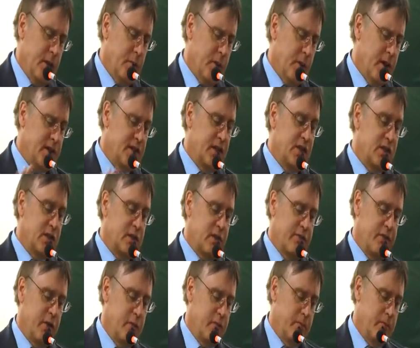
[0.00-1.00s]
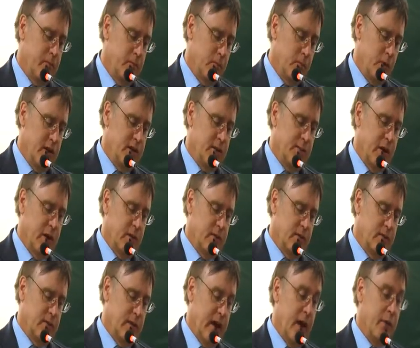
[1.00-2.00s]
I want to say just a few words
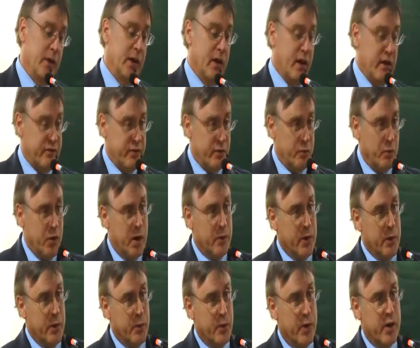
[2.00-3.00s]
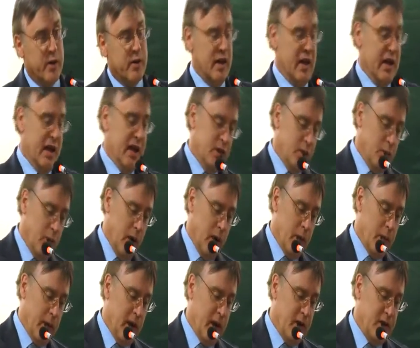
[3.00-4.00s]
about how we got from where we were to
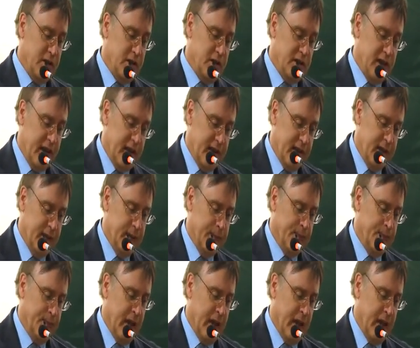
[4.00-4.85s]
where we are today.